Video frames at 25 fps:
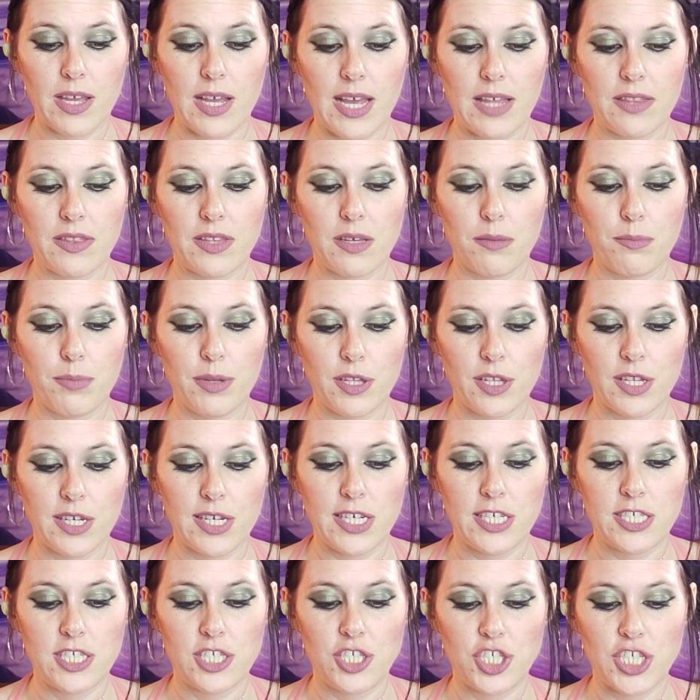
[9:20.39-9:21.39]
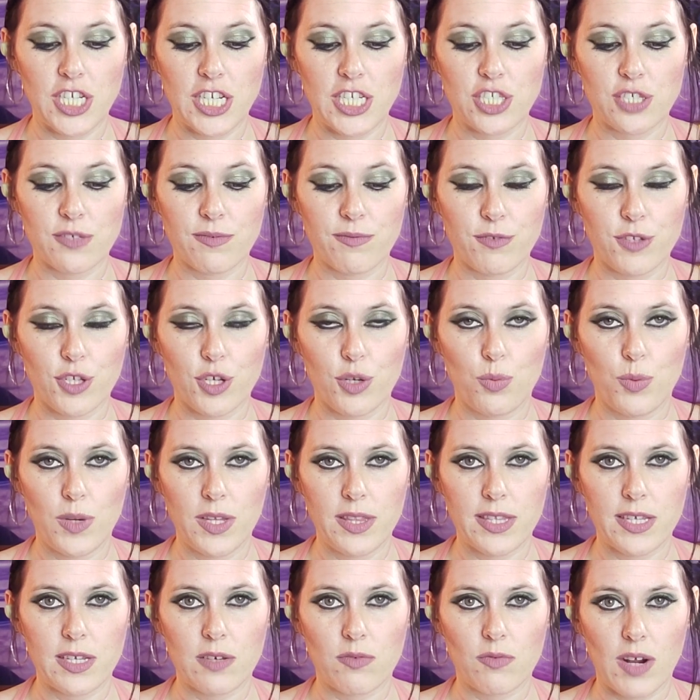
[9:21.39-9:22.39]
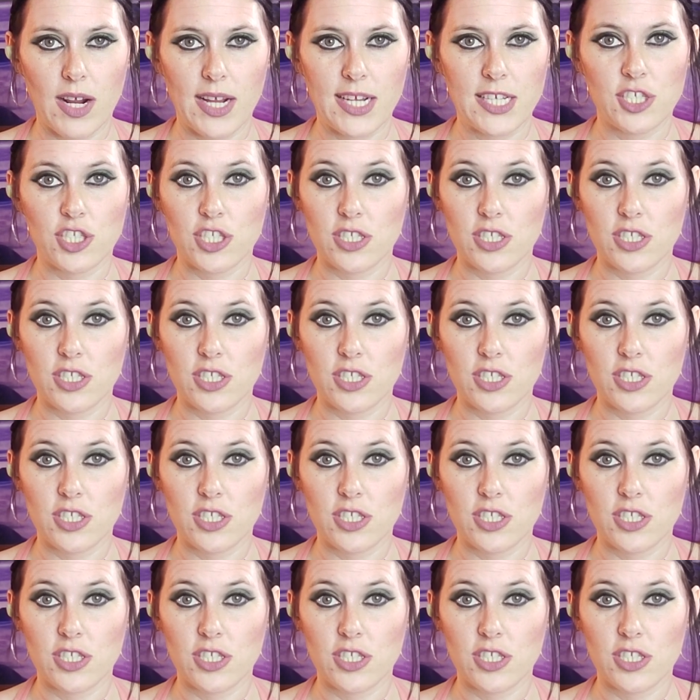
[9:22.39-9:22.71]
and the ability to change and flow with it, right?